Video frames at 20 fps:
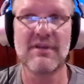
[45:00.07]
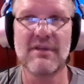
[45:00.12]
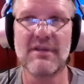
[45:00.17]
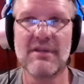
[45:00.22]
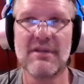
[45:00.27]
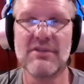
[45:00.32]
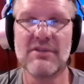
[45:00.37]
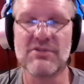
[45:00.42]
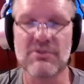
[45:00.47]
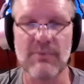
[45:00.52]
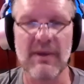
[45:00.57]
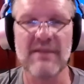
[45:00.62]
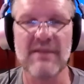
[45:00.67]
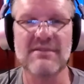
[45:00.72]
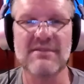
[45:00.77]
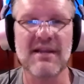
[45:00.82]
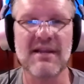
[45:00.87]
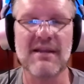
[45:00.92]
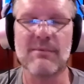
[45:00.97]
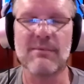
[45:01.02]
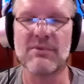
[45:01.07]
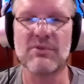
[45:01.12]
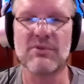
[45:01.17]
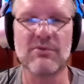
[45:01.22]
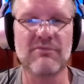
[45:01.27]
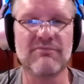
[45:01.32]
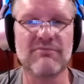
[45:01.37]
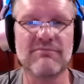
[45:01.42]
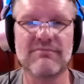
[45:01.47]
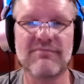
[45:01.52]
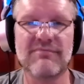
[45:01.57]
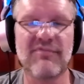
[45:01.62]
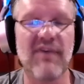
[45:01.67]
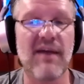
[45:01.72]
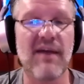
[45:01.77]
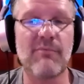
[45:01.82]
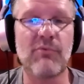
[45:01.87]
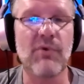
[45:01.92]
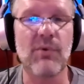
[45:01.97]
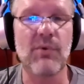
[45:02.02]
surround sound. I've been doing I
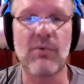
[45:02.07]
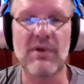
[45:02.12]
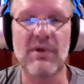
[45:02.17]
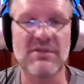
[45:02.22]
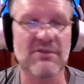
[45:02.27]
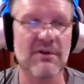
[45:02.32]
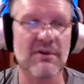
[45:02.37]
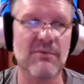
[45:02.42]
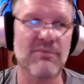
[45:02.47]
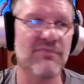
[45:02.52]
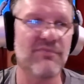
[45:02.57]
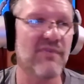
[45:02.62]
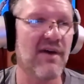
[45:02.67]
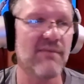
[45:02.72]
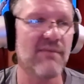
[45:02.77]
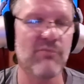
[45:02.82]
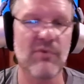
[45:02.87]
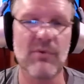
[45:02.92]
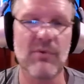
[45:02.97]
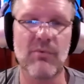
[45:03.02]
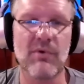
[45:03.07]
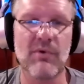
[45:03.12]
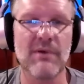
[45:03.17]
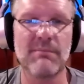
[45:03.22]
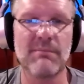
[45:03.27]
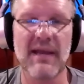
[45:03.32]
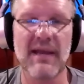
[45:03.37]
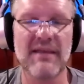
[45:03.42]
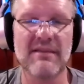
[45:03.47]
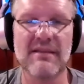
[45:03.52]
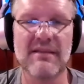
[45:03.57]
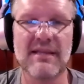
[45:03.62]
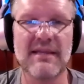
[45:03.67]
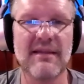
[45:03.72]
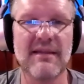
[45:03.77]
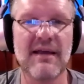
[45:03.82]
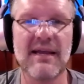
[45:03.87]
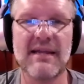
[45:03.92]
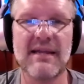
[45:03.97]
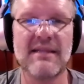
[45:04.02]
started with 5.1 back in the late
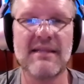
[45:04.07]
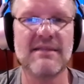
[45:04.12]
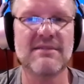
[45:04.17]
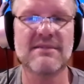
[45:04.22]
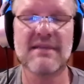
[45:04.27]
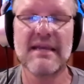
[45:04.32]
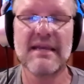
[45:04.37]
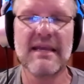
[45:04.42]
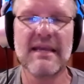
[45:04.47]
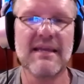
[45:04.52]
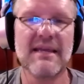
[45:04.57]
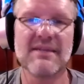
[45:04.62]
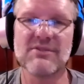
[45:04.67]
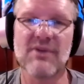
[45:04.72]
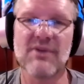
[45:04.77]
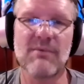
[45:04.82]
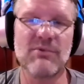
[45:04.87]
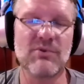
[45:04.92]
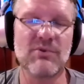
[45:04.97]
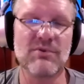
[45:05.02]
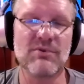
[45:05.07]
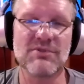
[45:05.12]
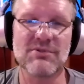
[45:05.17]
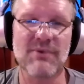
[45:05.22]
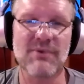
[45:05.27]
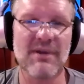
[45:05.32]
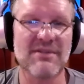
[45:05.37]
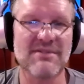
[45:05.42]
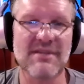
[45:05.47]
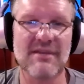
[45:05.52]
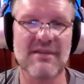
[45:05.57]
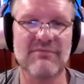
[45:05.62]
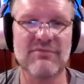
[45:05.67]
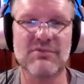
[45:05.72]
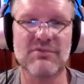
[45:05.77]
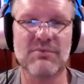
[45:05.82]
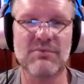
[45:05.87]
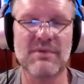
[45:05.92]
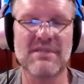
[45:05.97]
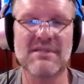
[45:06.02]
90s. So I've been doing surround sound for
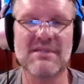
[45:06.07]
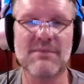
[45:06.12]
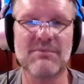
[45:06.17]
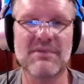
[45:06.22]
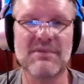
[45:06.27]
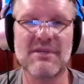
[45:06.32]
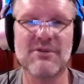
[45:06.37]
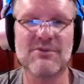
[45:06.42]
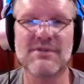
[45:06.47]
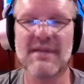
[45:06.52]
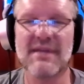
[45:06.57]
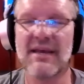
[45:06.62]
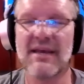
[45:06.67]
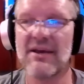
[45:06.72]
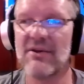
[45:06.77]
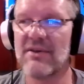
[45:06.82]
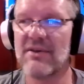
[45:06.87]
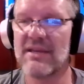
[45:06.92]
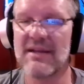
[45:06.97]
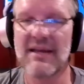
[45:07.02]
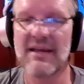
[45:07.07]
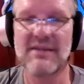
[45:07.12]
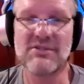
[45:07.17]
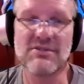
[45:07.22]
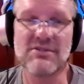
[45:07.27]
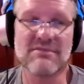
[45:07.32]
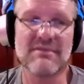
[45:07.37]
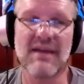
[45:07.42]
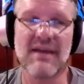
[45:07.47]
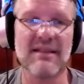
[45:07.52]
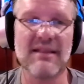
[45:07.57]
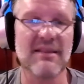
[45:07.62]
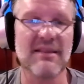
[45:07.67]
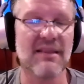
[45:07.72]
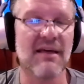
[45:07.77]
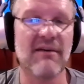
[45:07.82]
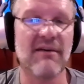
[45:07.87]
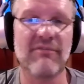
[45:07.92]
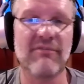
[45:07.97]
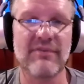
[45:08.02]
20 something years now. And I
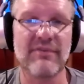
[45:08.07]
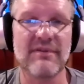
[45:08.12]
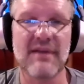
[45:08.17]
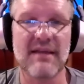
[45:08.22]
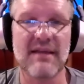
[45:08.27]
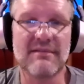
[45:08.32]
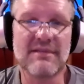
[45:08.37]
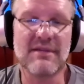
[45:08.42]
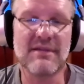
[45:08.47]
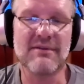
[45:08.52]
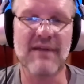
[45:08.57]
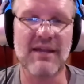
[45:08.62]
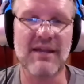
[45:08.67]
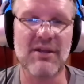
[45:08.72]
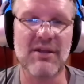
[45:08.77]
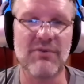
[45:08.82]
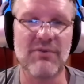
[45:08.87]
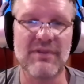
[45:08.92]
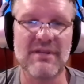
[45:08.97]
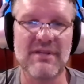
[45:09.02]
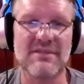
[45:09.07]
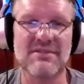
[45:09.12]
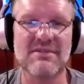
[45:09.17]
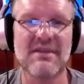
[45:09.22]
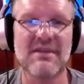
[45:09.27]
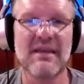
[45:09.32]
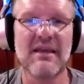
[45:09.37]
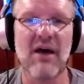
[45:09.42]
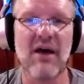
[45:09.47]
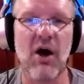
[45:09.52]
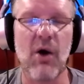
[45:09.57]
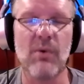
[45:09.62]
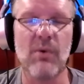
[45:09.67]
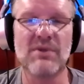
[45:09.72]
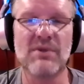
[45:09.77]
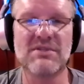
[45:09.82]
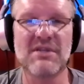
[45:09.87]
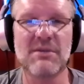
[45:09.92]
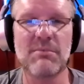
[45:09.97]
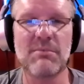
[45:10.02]
love it. I know that it's
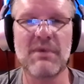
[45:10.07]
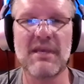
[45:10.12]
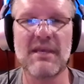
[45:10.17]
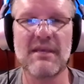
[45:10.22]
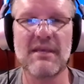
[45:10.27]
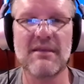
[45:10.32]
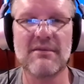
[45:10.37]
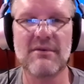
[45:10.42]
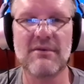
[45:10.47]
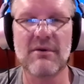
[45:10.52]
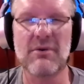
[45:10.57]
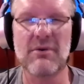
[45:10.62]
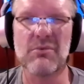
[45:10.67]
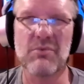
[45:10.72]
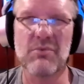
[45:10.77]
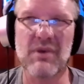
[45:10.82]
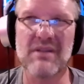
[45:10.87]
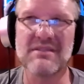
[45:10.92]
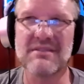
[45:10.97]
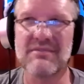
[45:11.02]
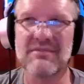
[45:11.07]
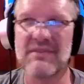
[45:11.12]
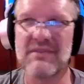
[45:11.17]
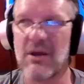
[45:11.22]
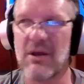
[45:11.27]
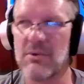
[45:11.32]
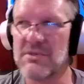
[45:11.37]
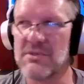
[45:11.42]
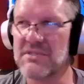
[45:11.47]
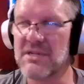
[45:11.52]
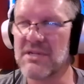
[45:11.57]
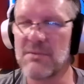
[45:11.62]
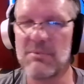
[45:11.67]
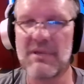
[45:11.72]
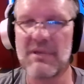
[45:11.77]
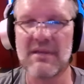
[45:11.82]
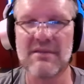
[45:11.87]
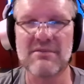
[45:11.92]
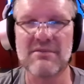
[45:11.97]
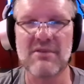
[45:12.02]
always going to be, or relatively always going to
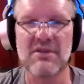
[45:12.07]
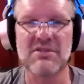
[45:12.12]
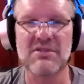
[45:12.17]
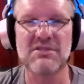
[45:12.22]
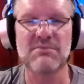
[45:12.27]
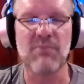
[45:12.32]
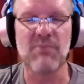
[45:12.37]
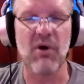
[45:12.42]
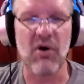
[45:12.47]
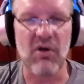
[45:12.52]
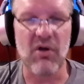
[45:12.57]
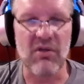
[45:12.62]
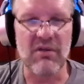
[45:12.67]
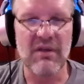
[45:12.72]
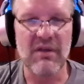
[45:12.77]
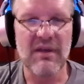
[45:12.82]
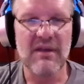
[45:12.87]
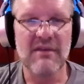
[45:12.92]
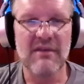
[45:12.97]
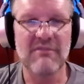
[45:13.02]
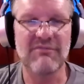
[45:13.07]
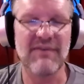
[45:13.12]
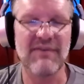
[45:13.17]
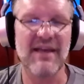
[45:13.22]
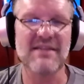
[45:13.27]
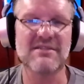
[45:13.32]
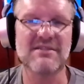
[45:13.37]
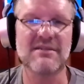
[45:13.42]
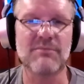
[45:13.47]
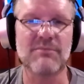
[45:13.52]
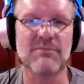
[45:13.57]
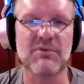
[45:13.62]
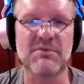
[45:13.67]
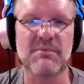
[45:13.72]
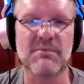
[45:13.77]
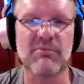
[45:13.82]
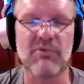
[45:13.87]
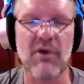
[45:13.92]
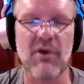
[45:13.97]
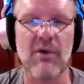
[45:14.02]
be a small facet. Most
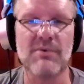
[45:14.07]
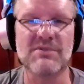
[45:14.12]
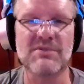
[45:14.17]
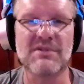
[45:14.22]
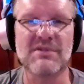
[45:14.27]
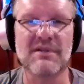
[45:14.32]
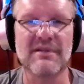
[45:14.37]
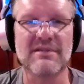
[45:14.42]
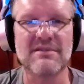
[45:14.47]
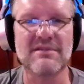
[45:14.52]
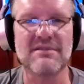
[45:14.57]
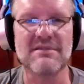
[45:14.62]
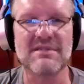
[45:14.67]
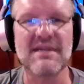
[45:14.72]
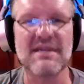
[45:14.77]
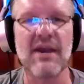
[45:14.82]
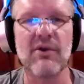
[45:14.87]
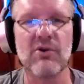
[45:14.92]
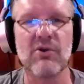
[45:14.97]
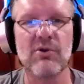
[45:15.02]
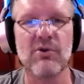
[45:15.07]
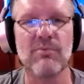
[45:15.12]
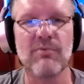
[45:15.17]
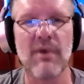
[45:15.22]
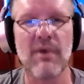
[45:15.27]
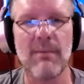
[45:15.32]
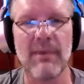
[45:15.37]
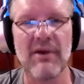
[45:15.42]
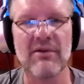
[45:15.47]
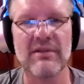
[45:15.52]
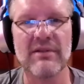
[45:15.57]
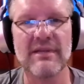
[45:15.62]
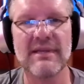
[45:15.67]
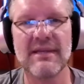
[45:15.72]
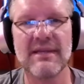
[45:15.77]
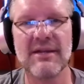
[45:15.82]
people are always going to listen to stereo primarily,